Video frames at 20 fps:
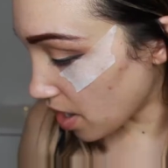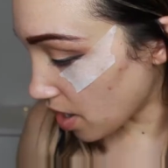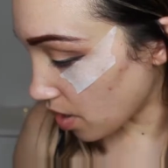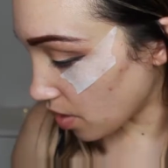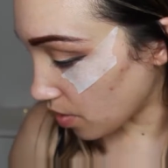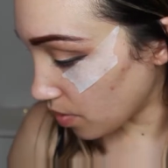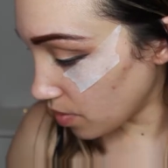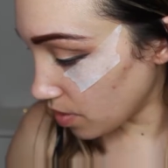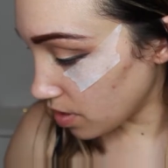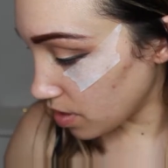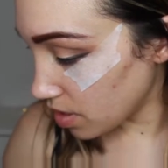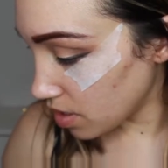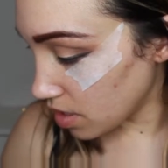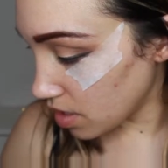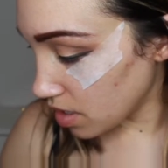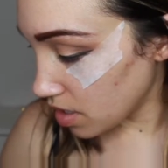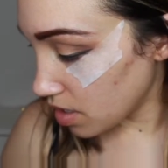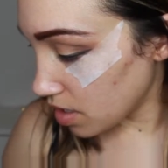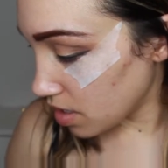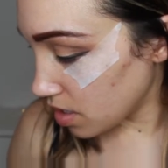Oh,
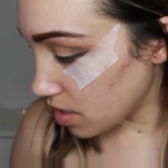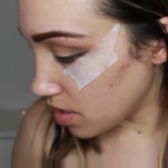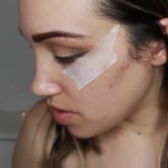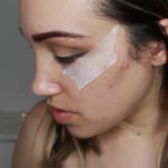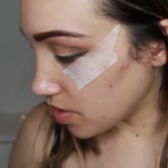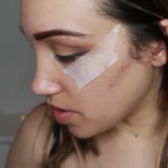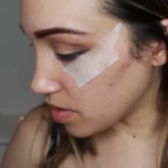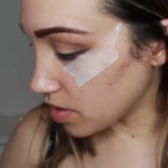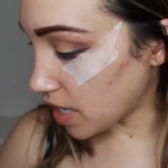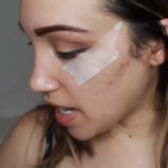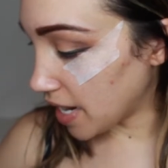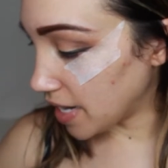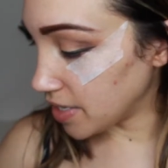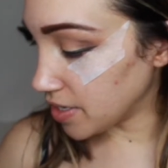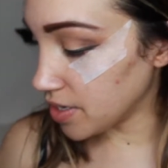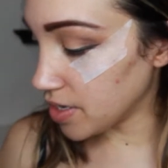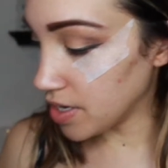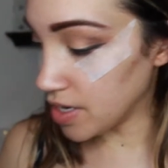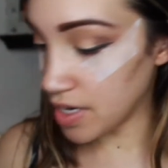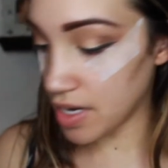the
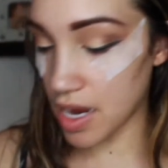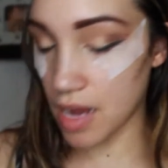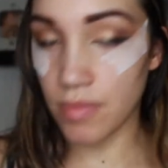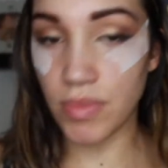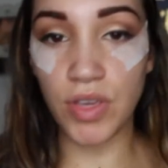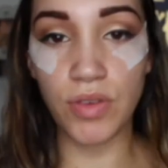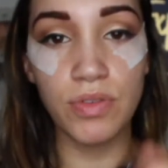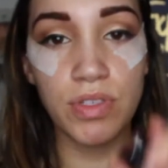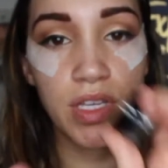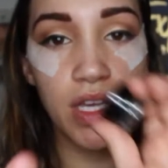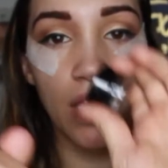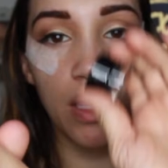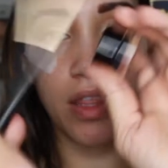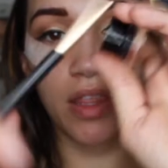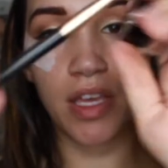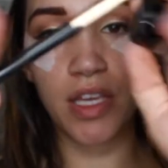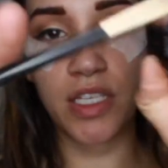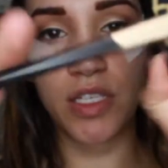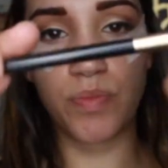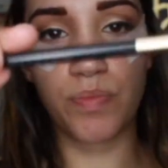liner, I'm using
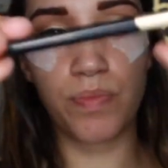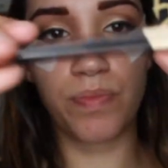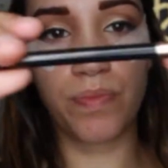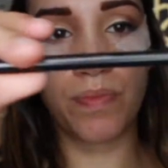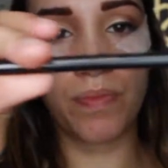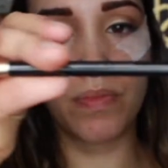this